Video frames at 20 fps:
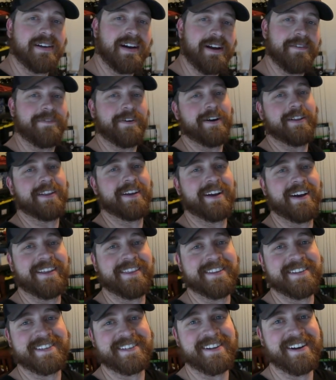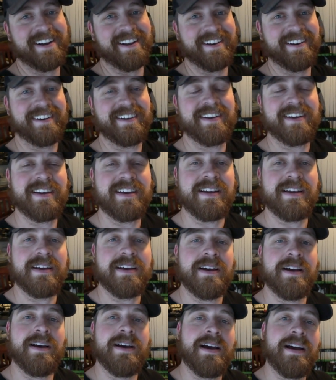I finally got this done.
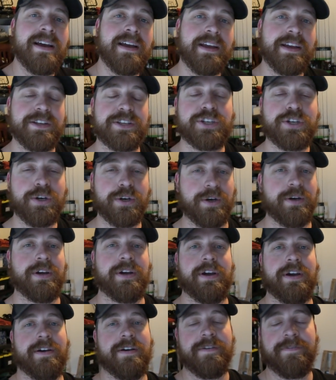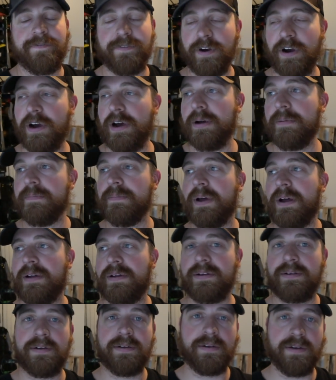It took from
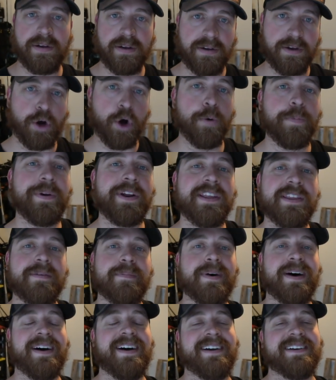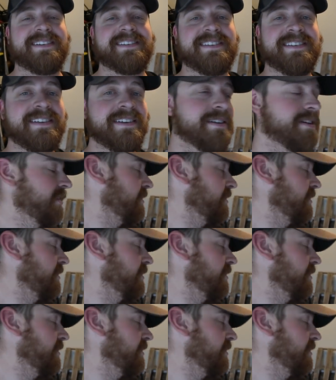opening the box